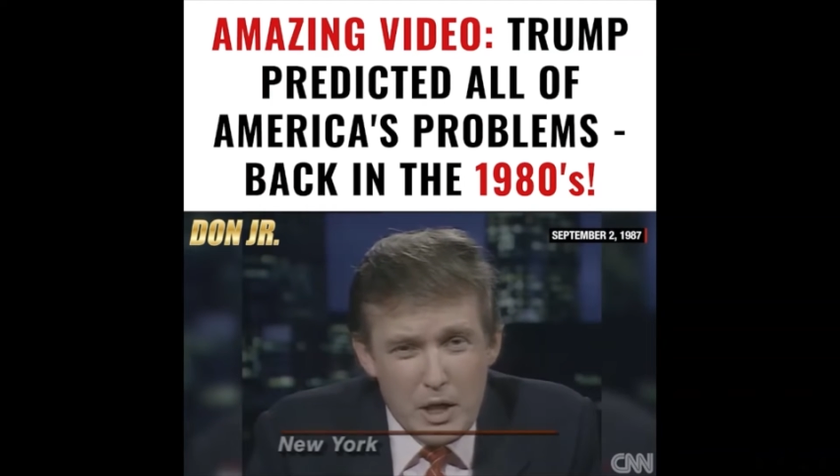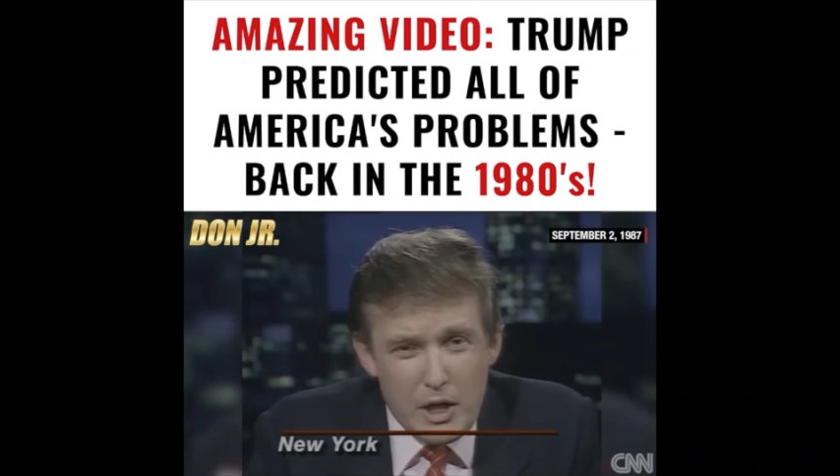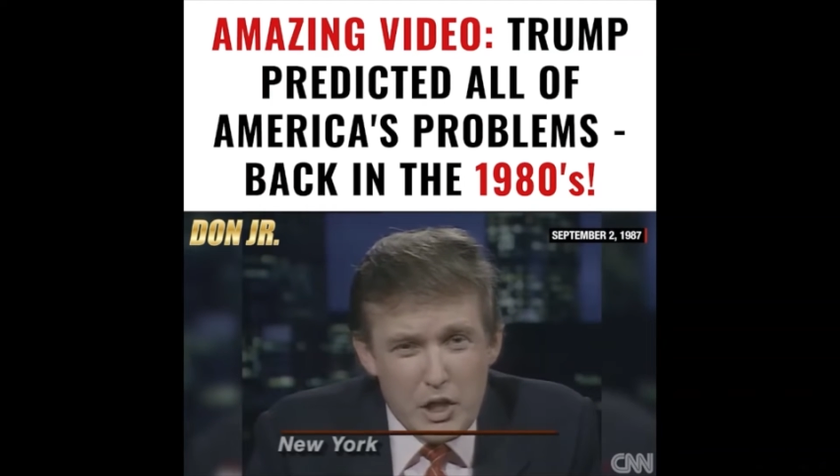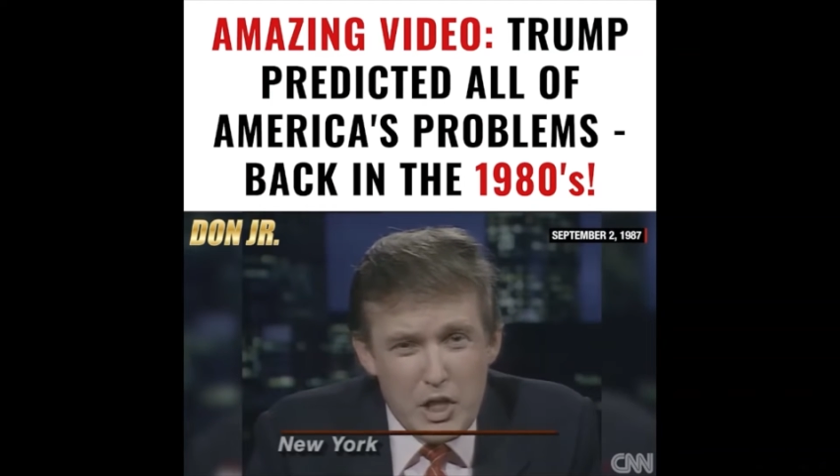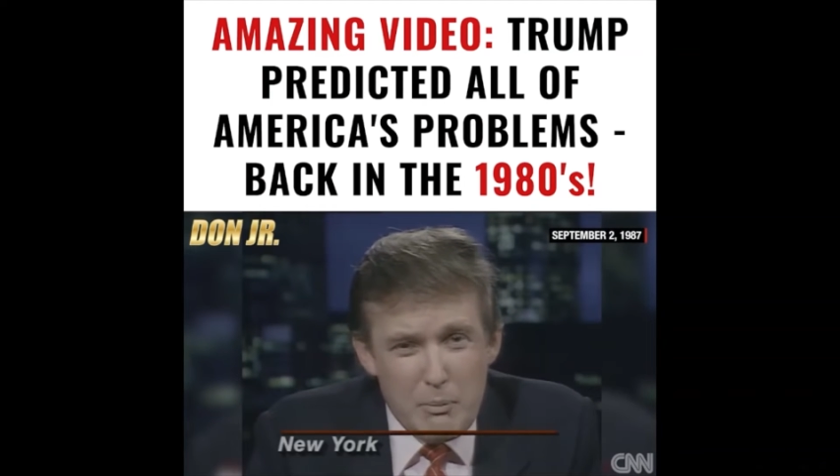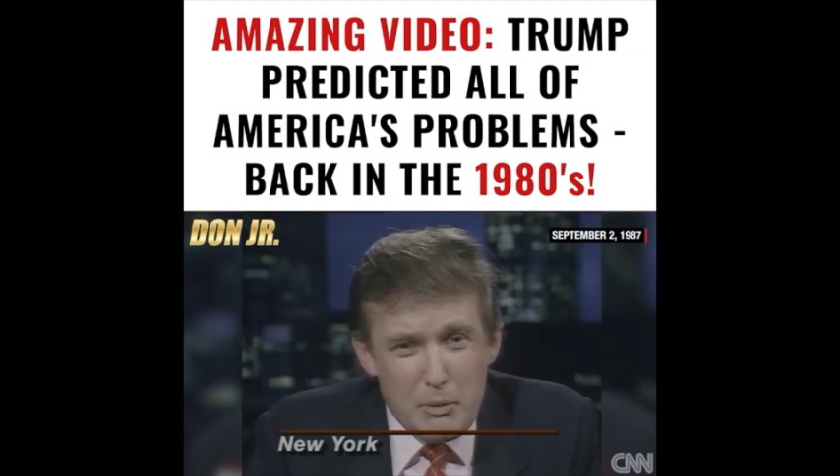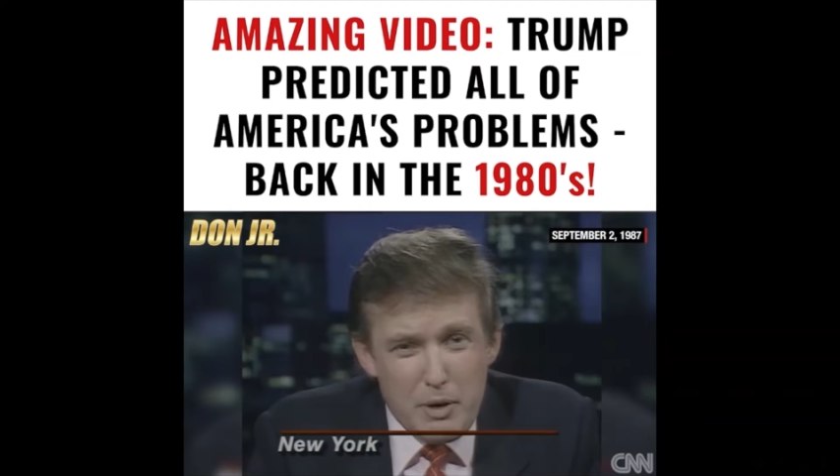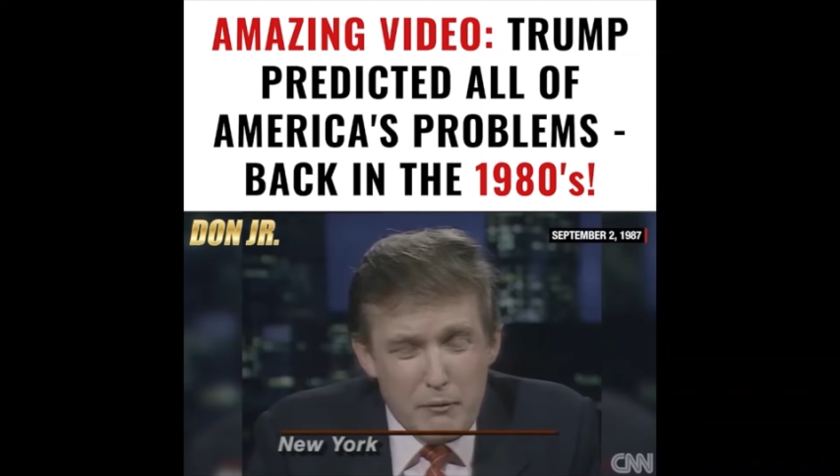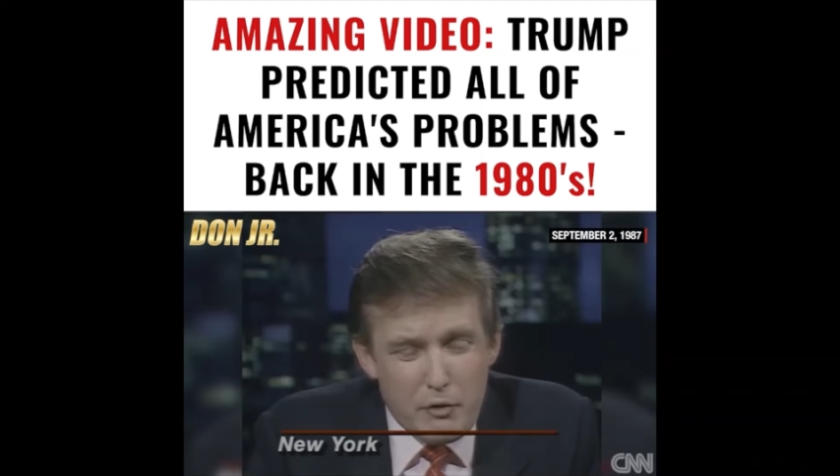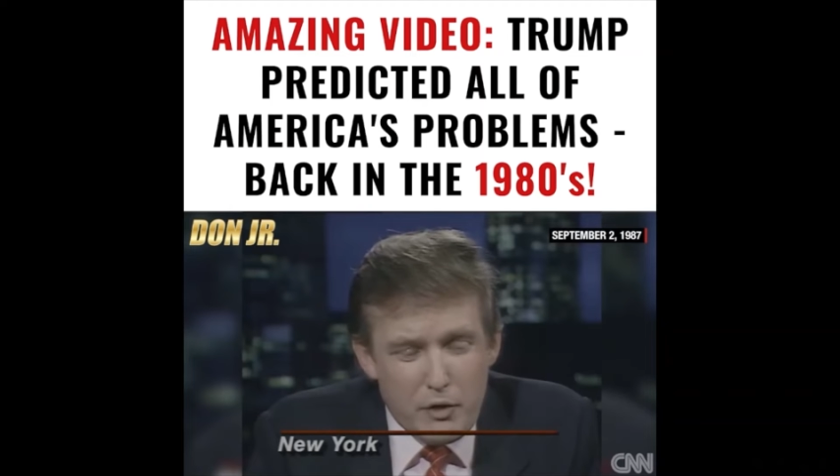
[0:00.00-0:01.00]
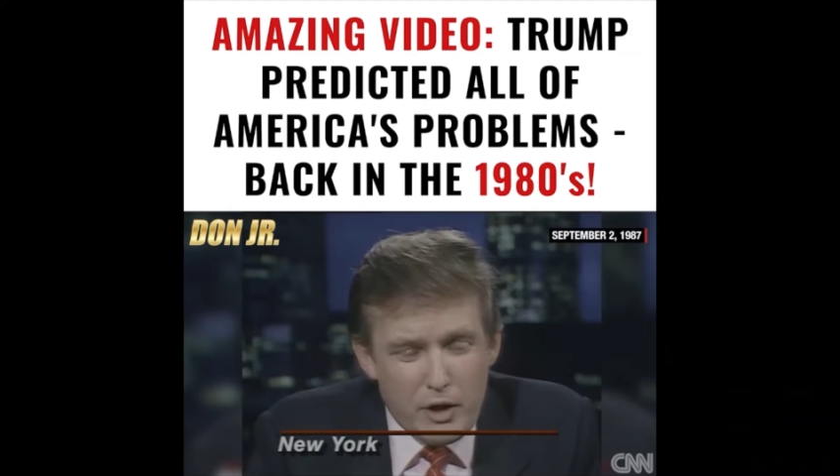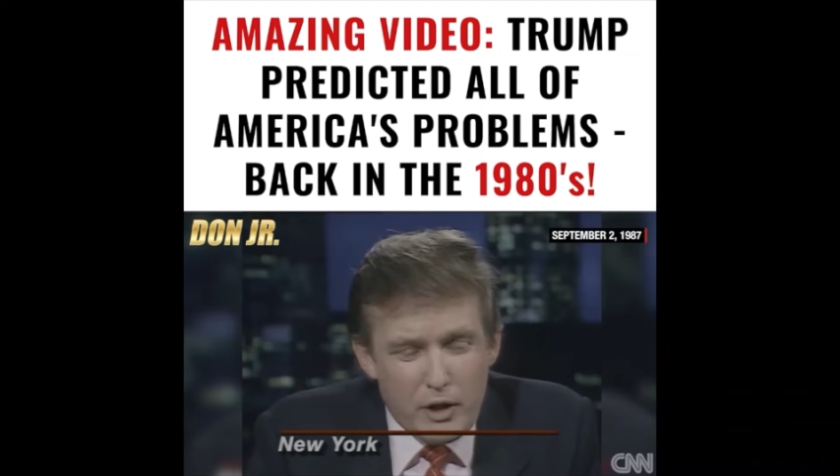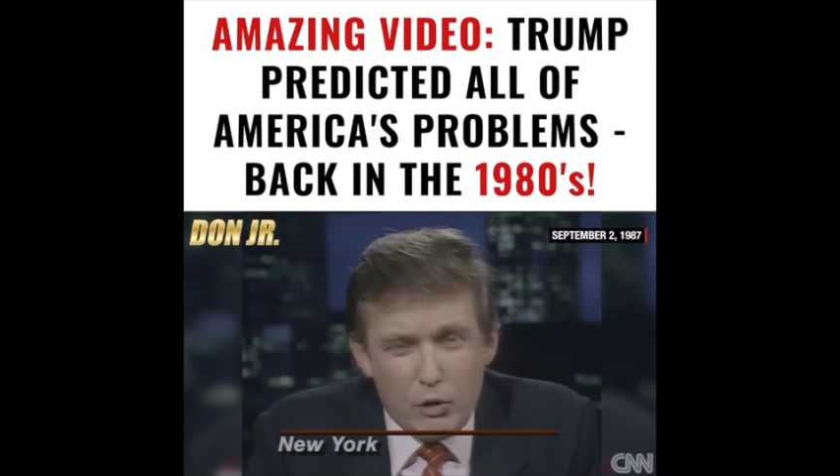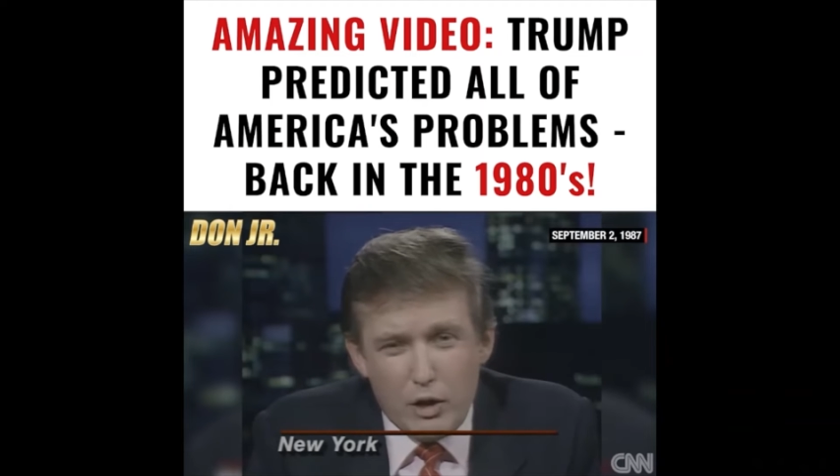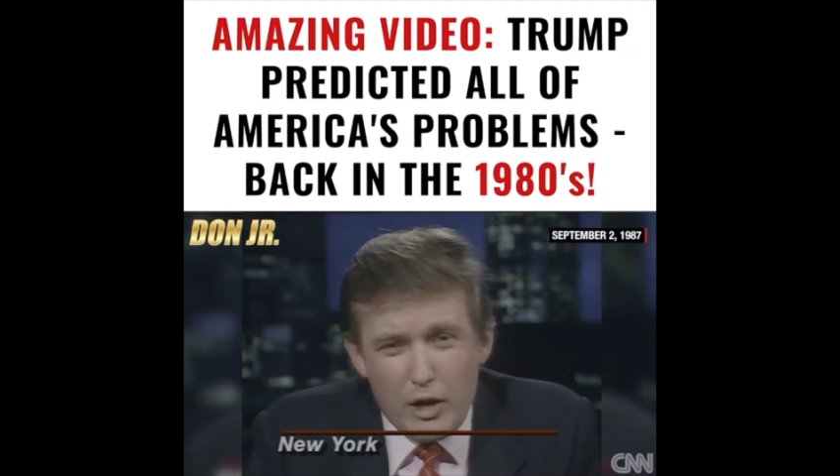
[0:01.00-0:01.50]
and to keep them free
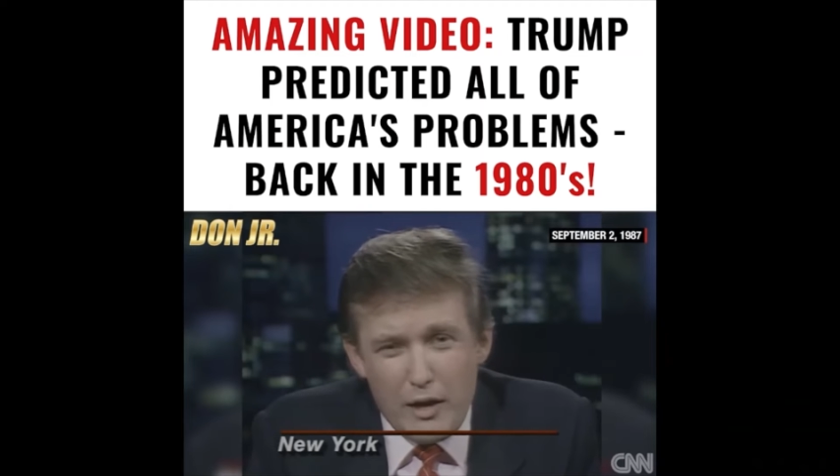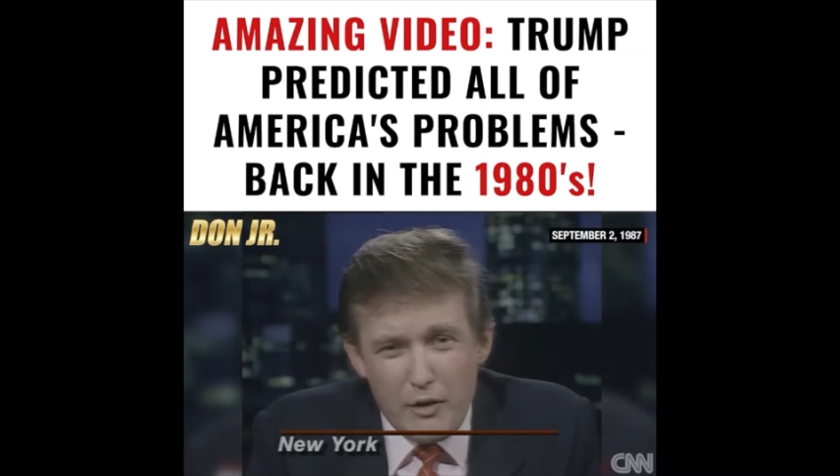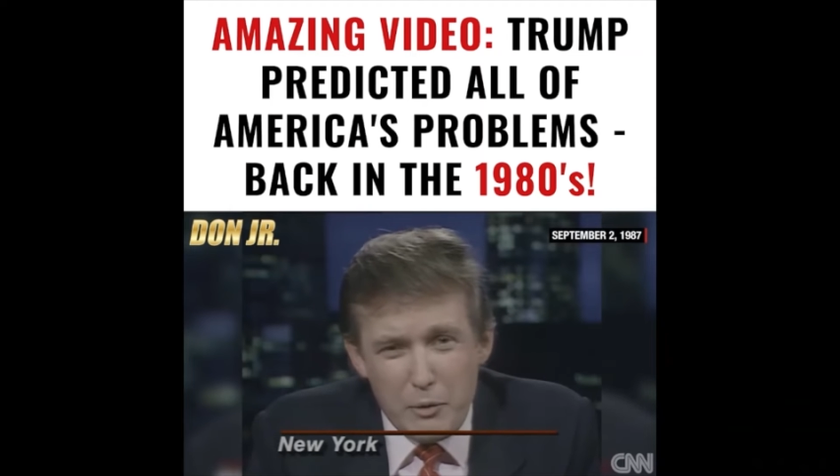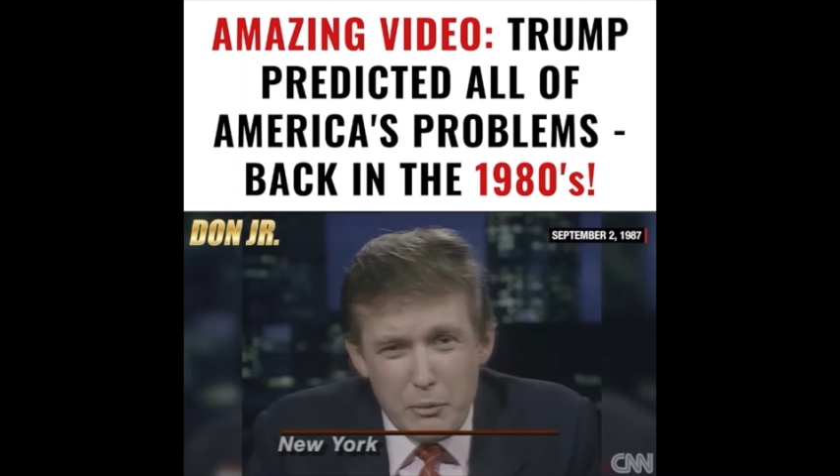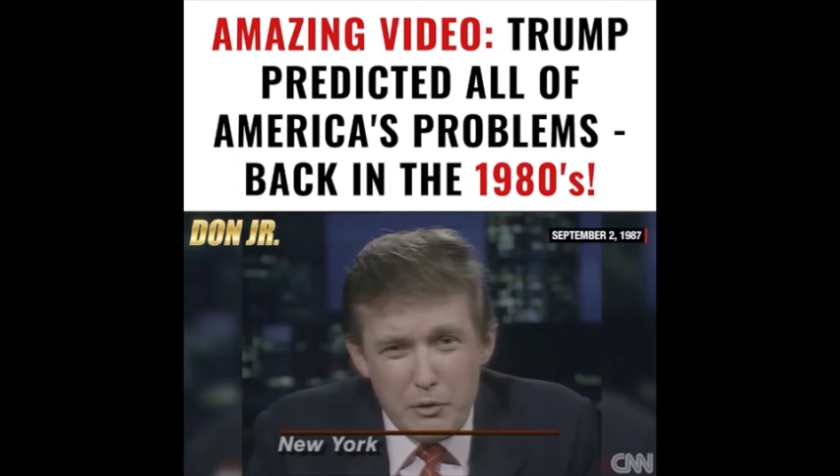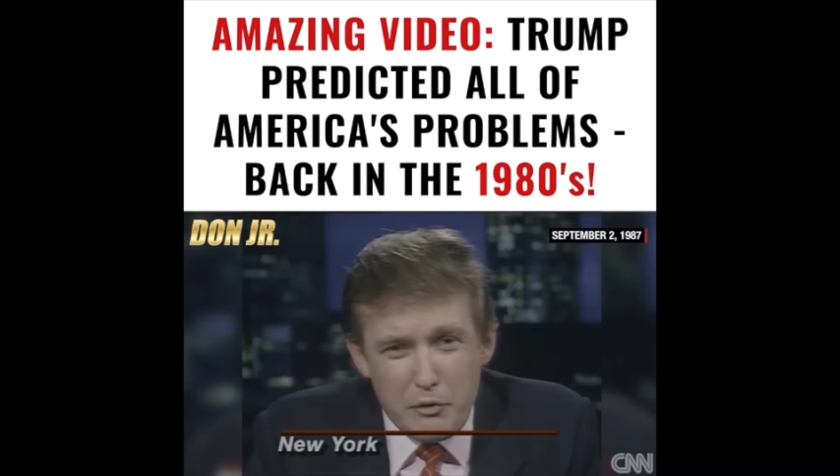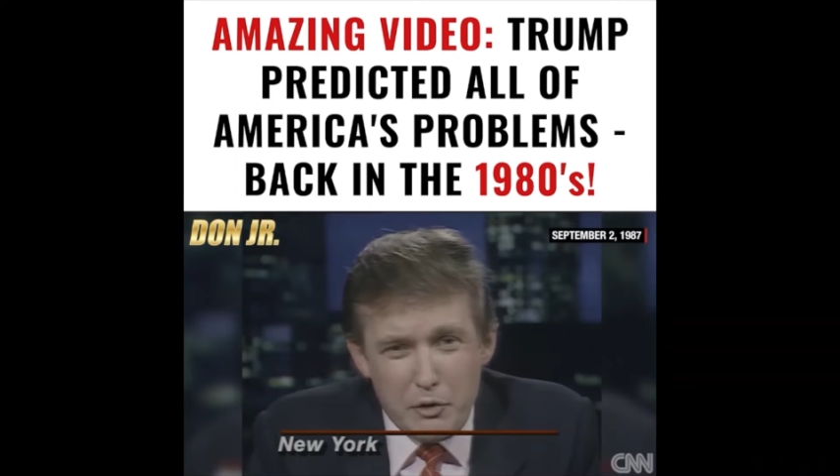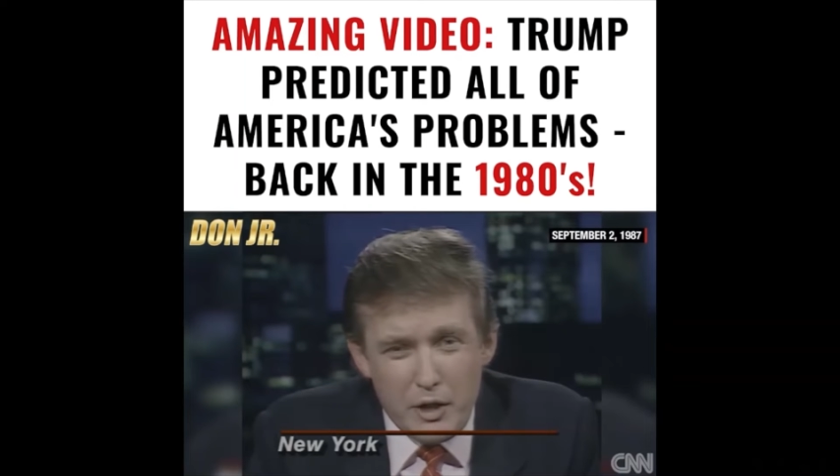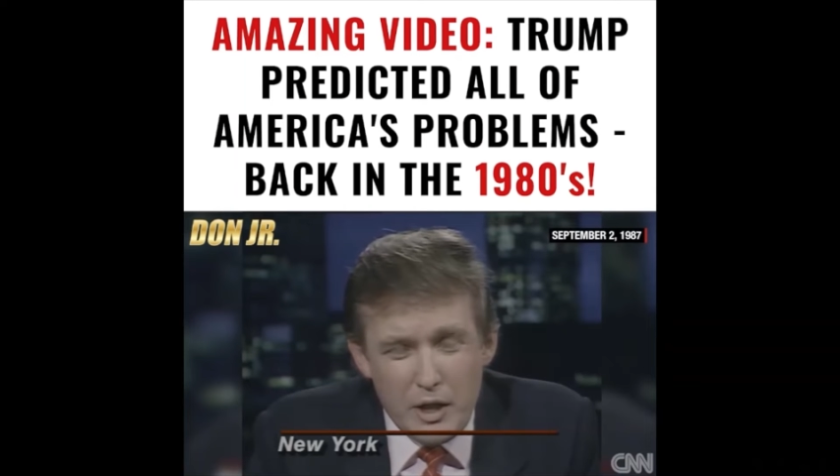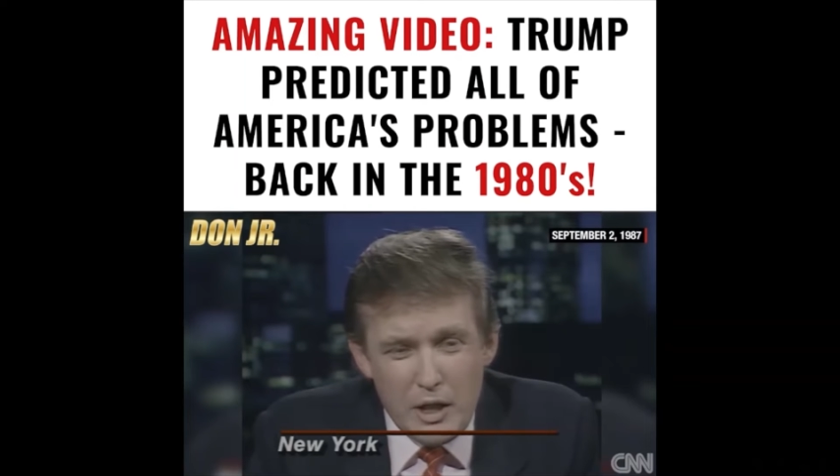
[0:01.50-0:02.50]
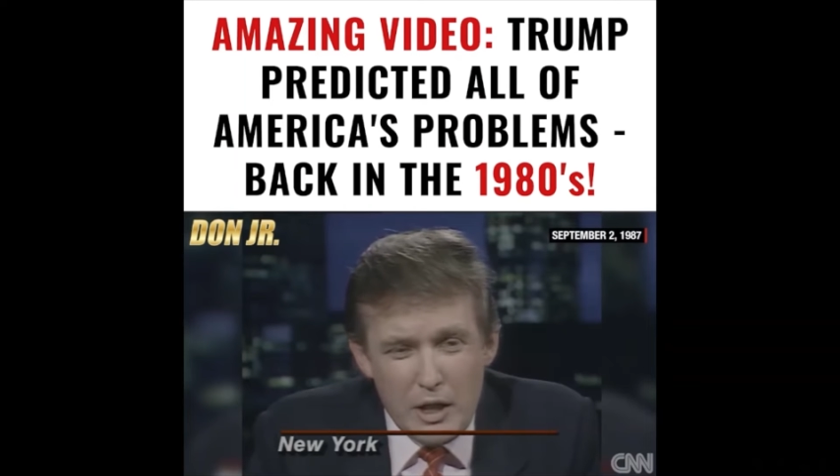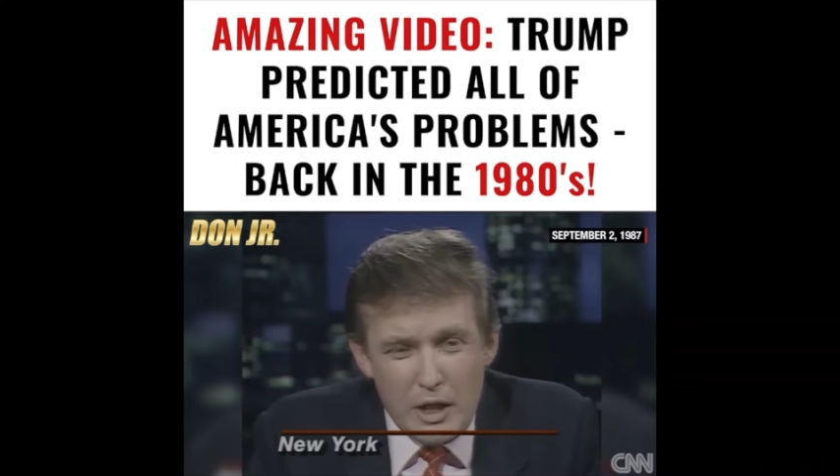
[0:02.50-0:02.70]
and to allow them to be free.